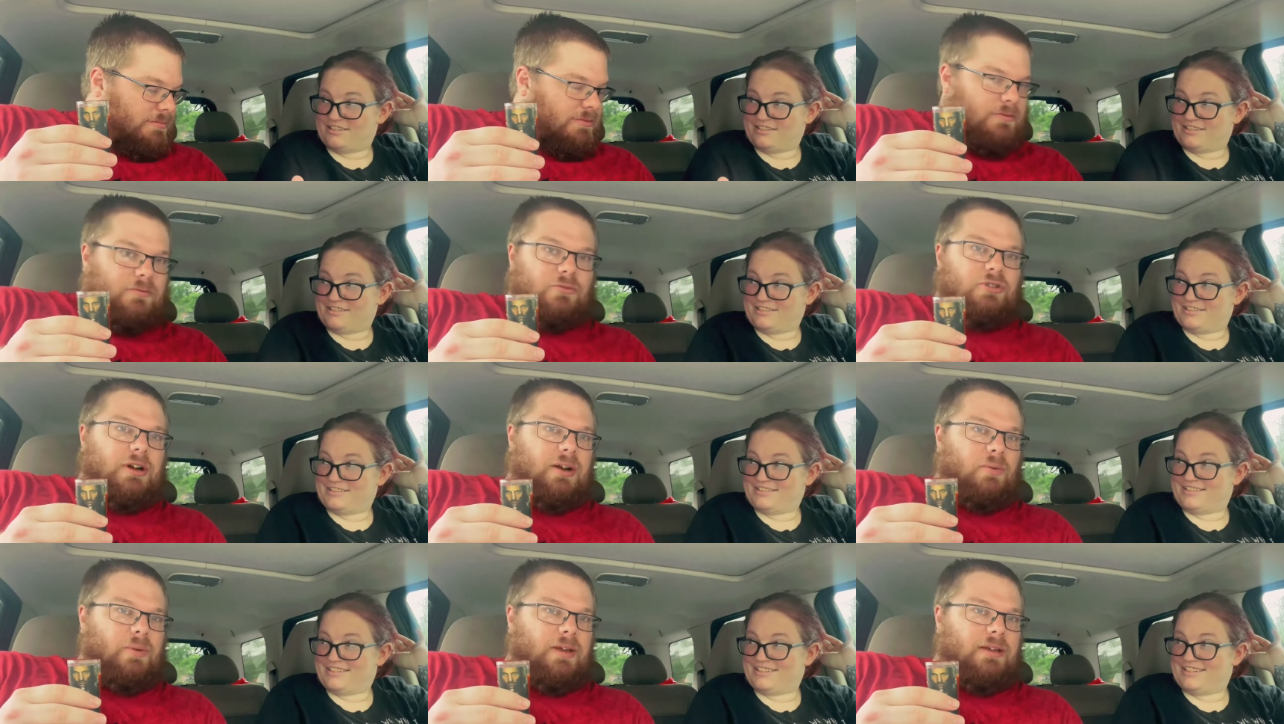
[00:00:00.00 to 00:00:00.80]
Speaker 1: We'll try
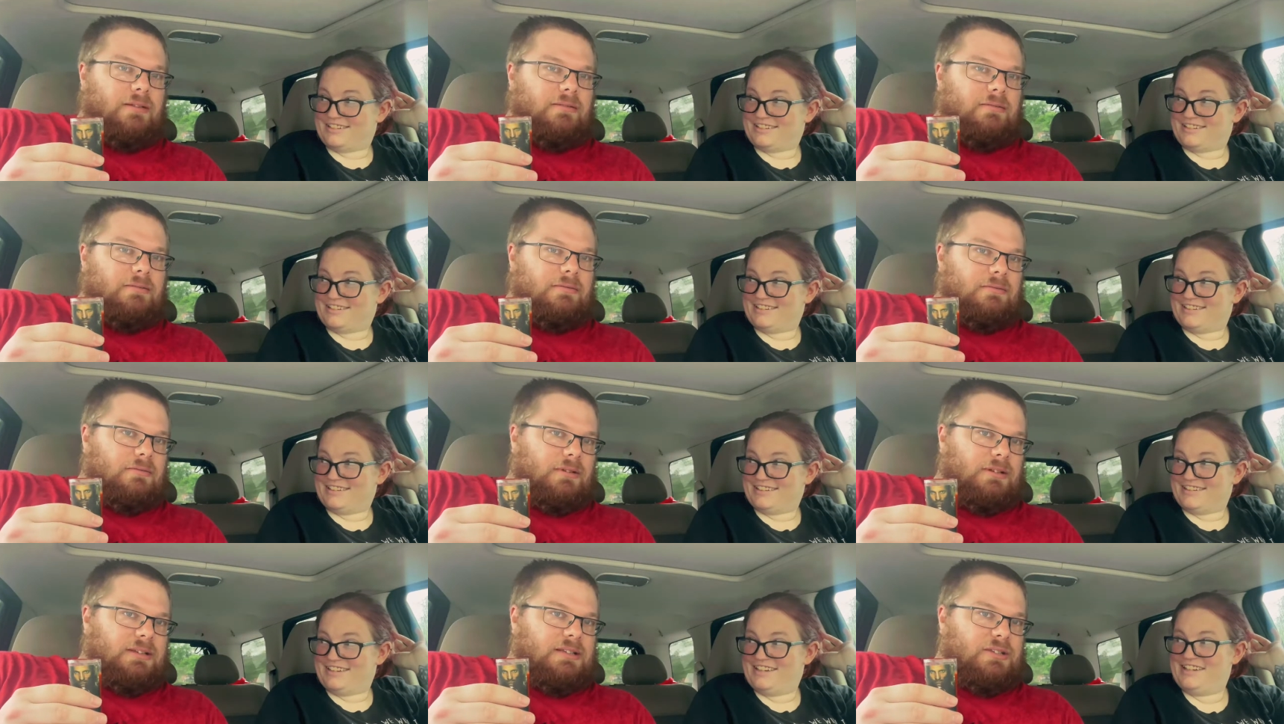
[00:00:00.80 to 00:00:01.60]
to wait
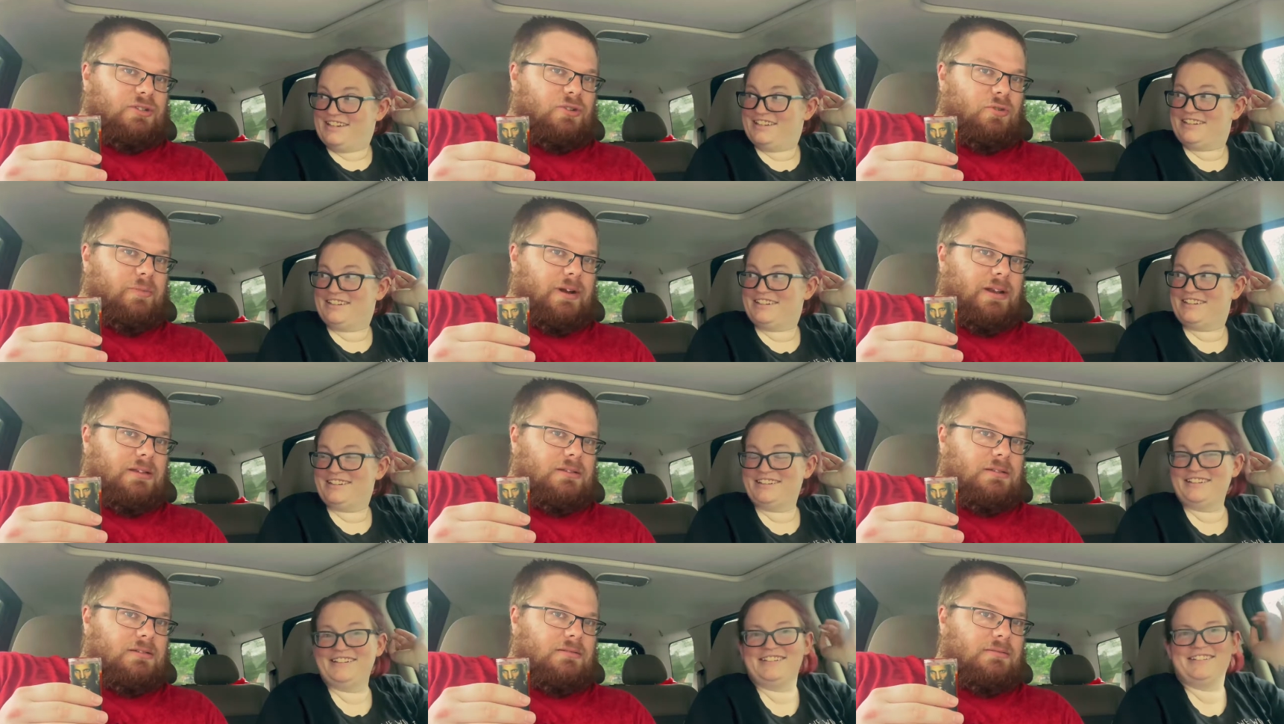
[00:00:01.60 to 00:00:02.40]
at least 2
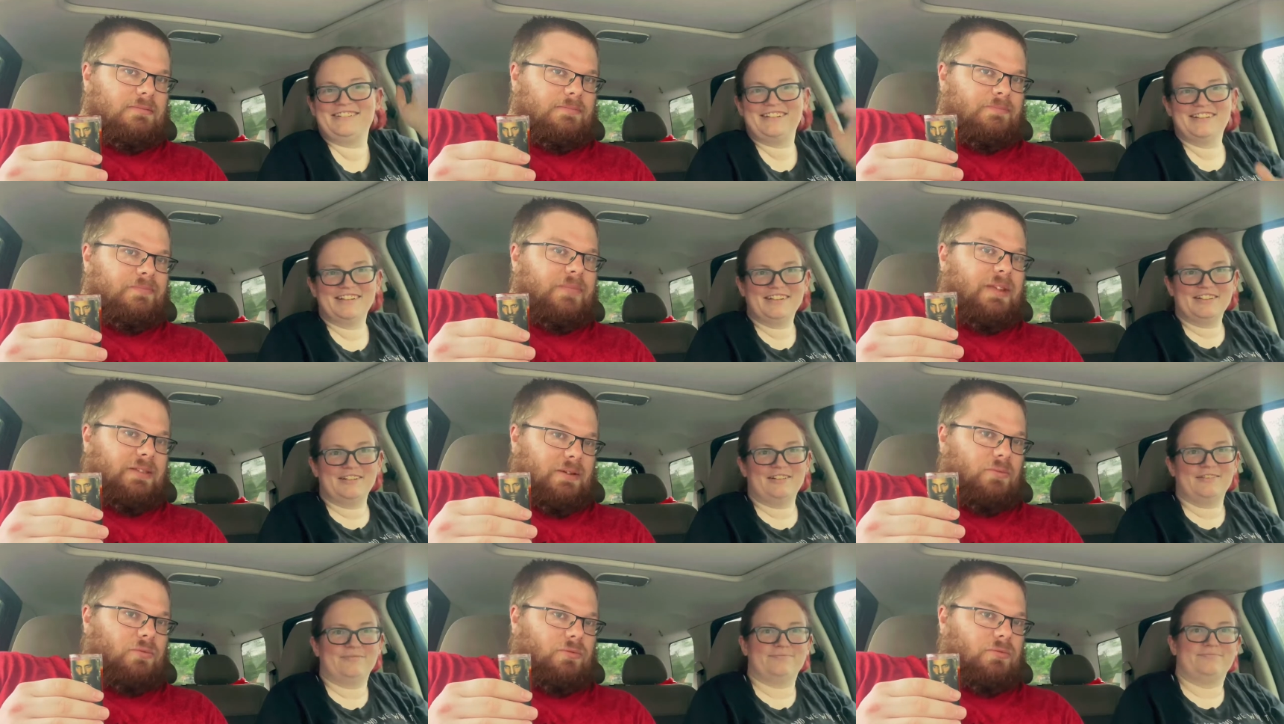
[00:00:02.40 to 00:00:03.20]
minutes and
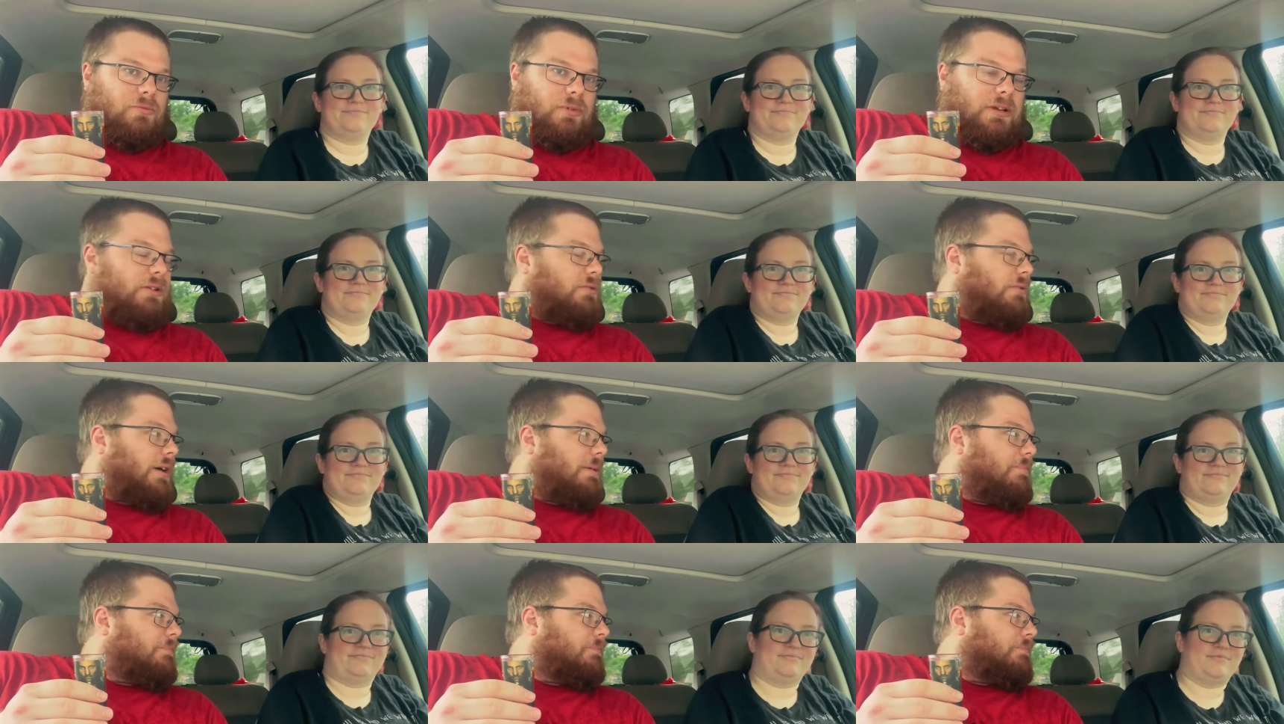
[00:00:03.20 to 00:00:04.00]
then we can do that.
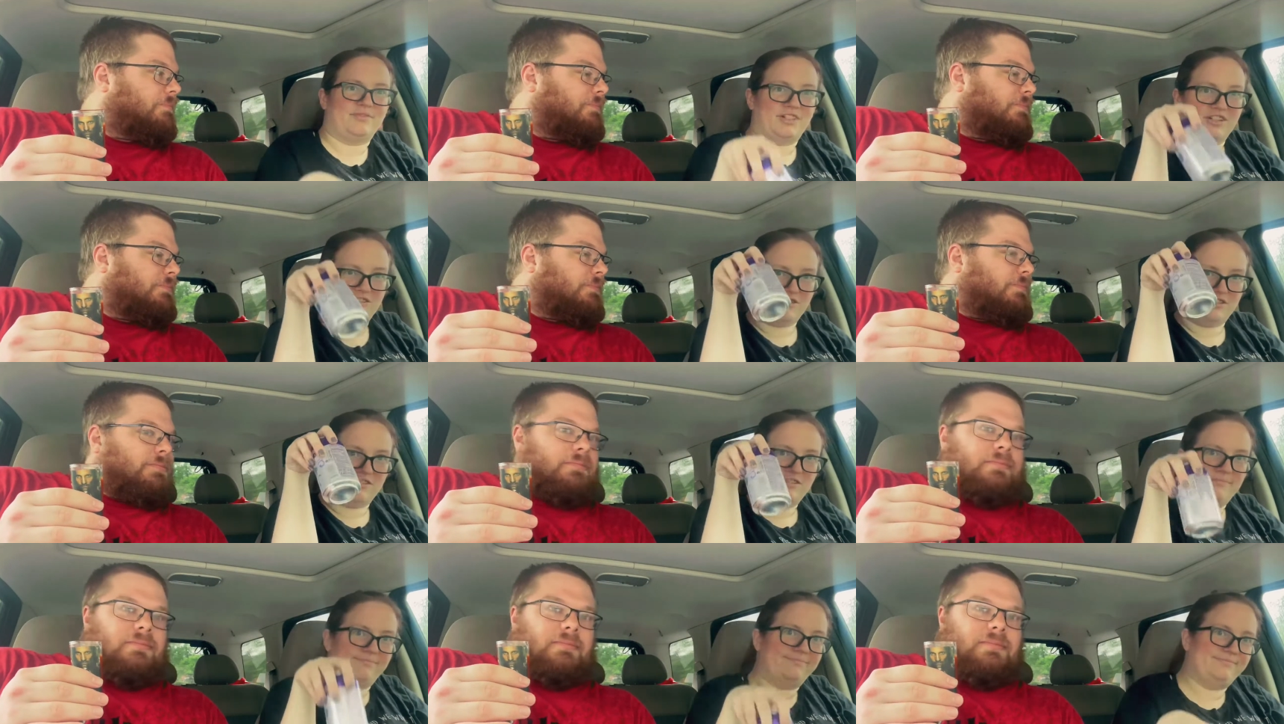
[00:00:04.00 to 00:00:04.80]

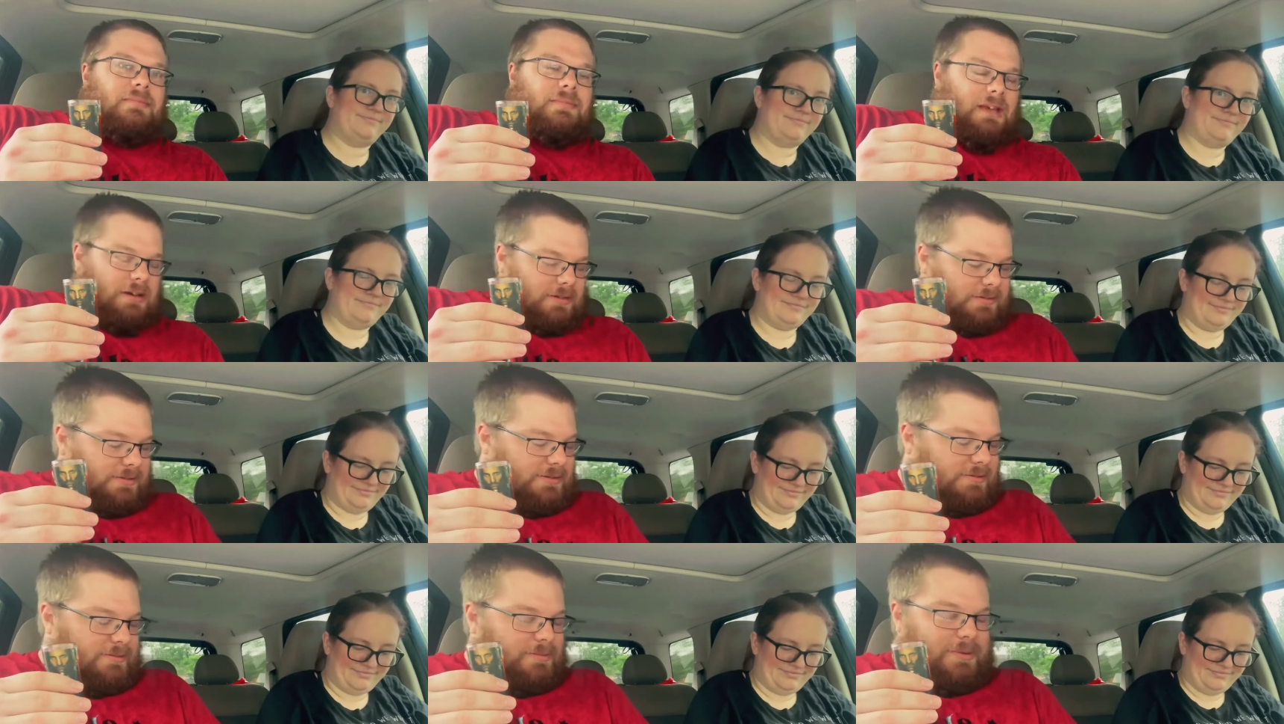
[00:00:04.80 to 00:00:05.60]
Oh,
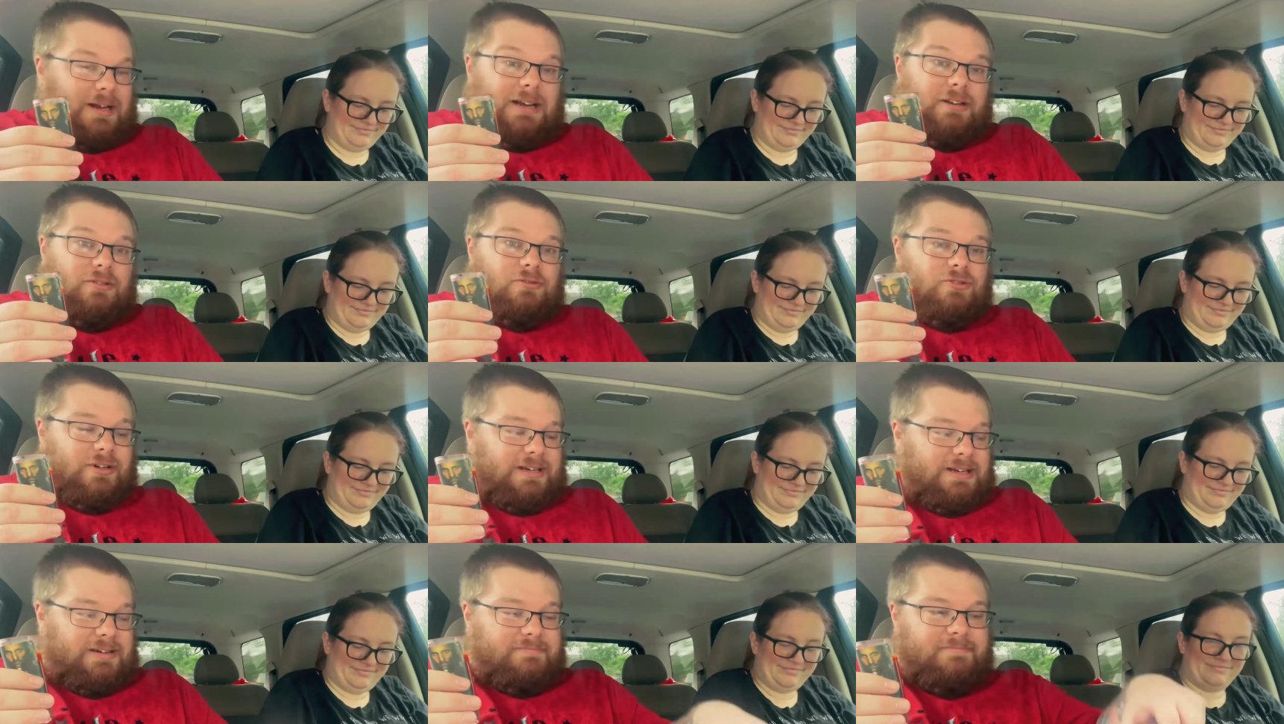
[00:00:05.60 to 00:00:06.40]
we got a new
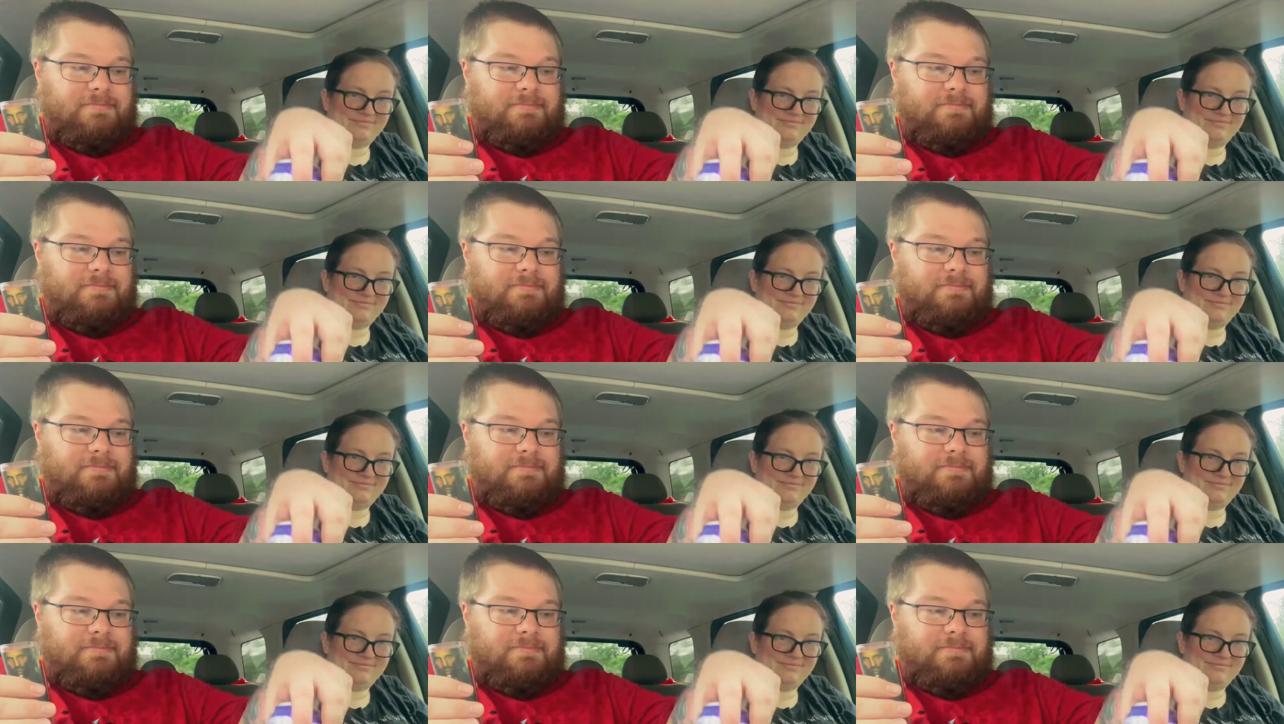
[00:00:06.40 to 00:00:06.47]
drinky.